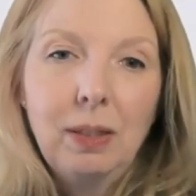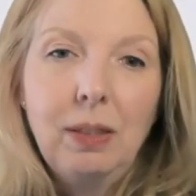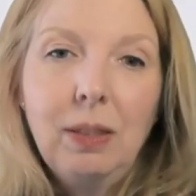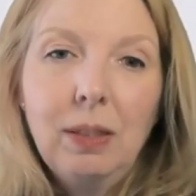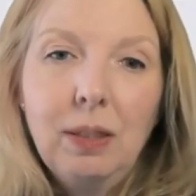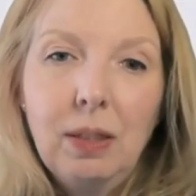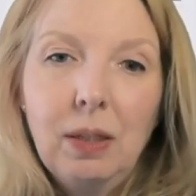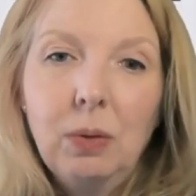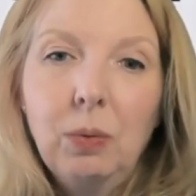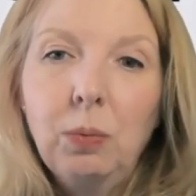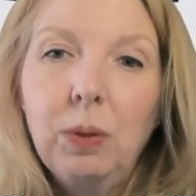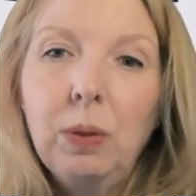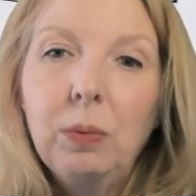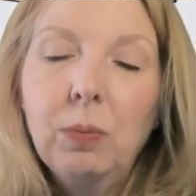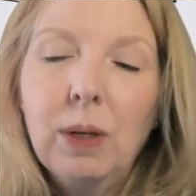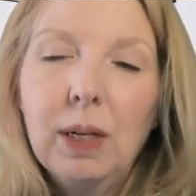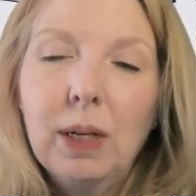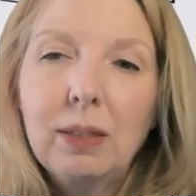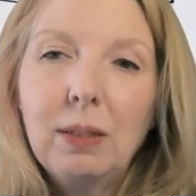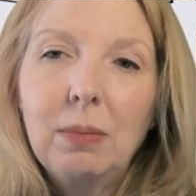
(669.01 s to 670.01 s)
We
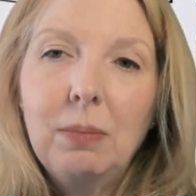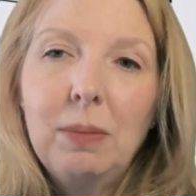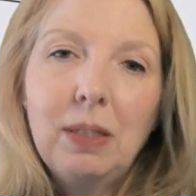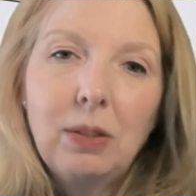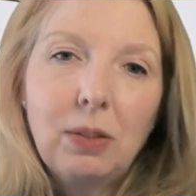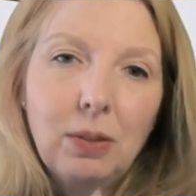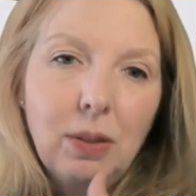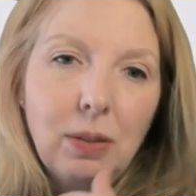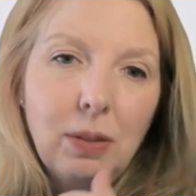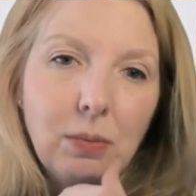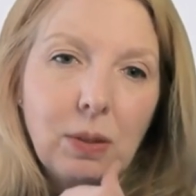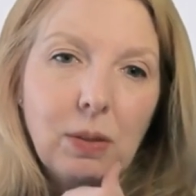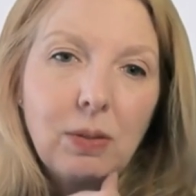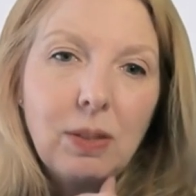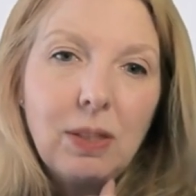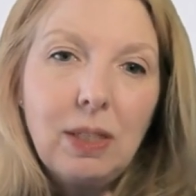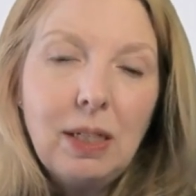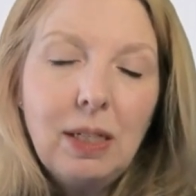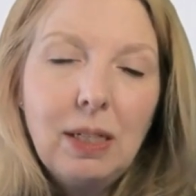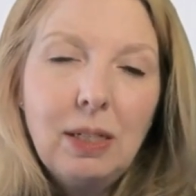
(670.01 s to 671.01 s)
want to make sure that we're
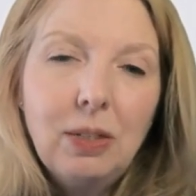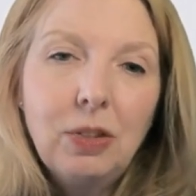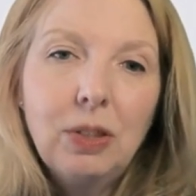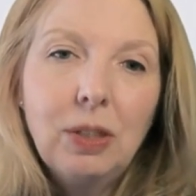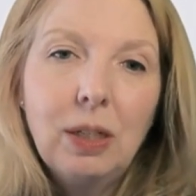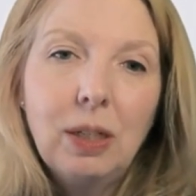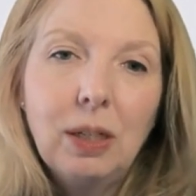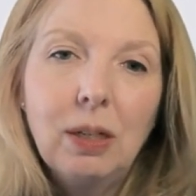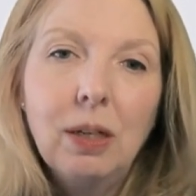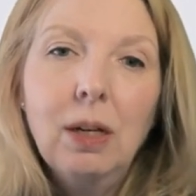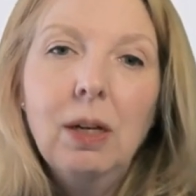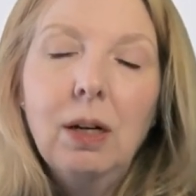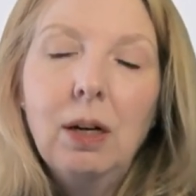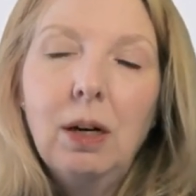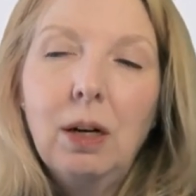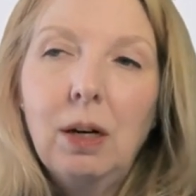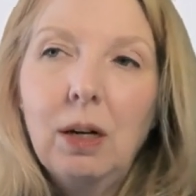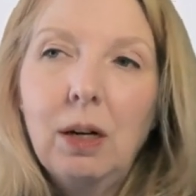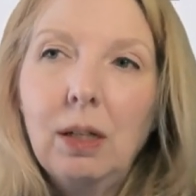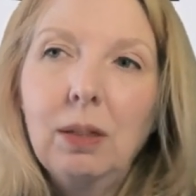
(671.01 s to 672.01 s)
teaching
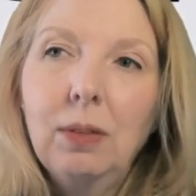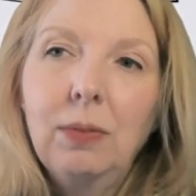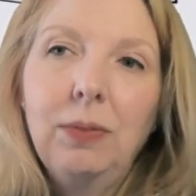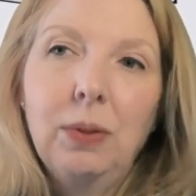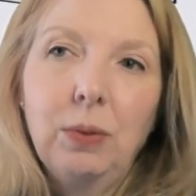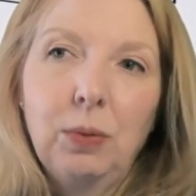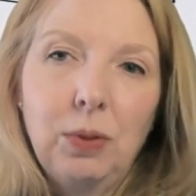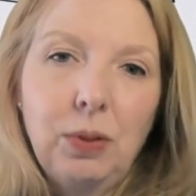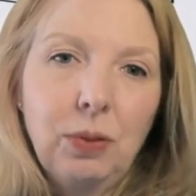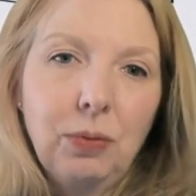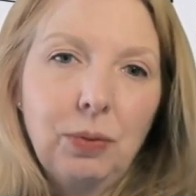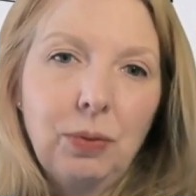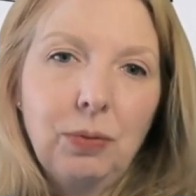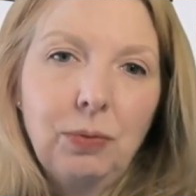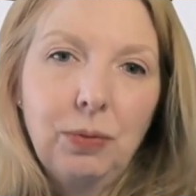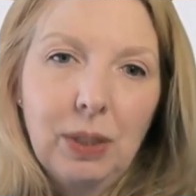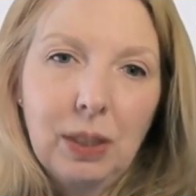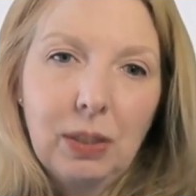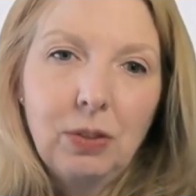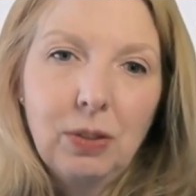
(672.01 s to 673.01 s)
all of those
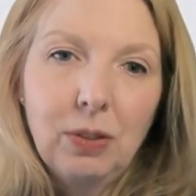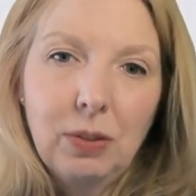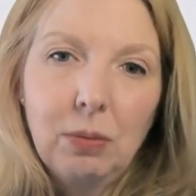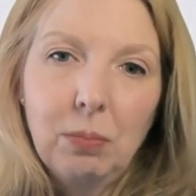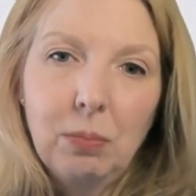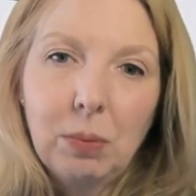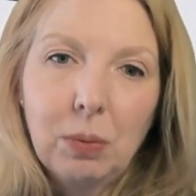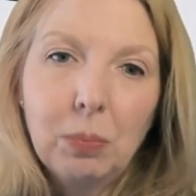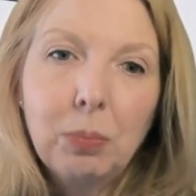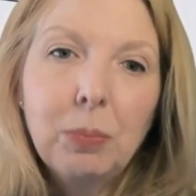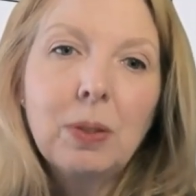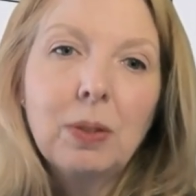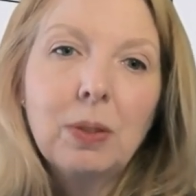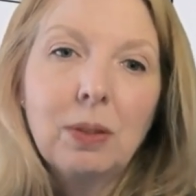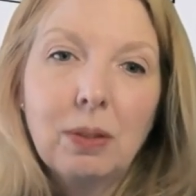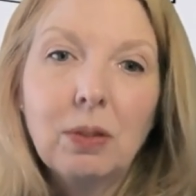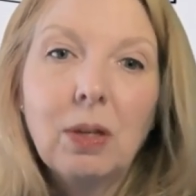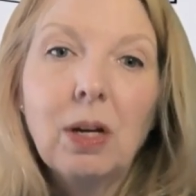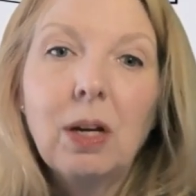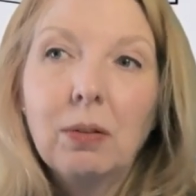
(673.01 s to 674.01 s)
different functions and
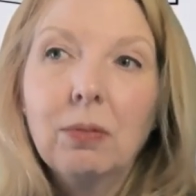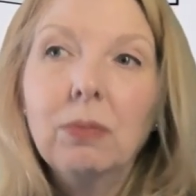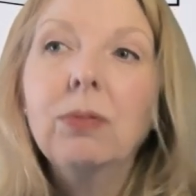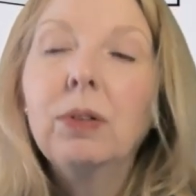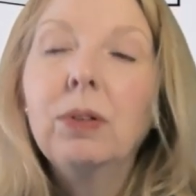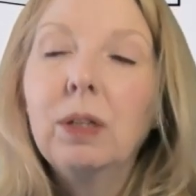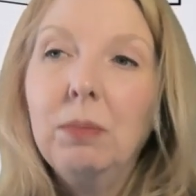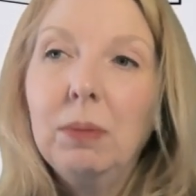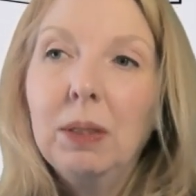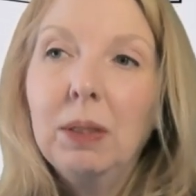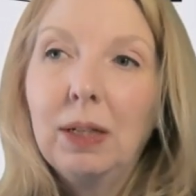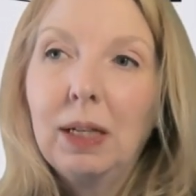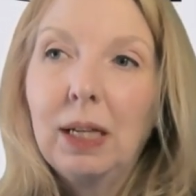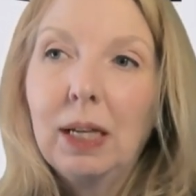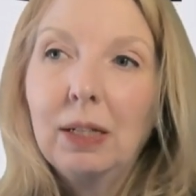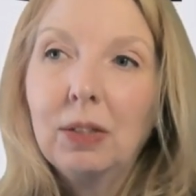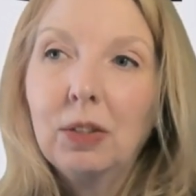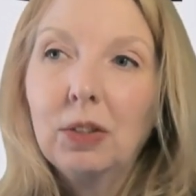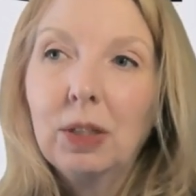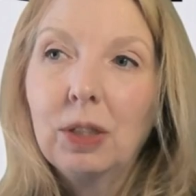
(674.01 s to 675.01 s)
purposes of
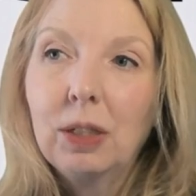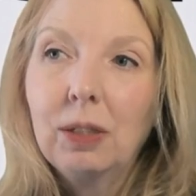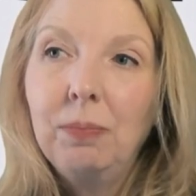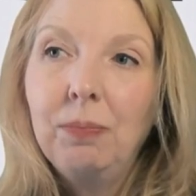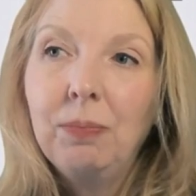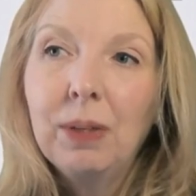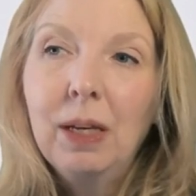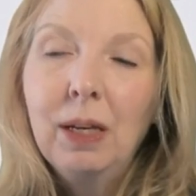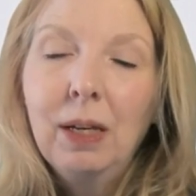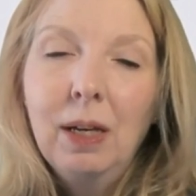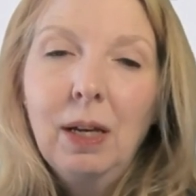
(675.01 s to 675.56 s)
communication.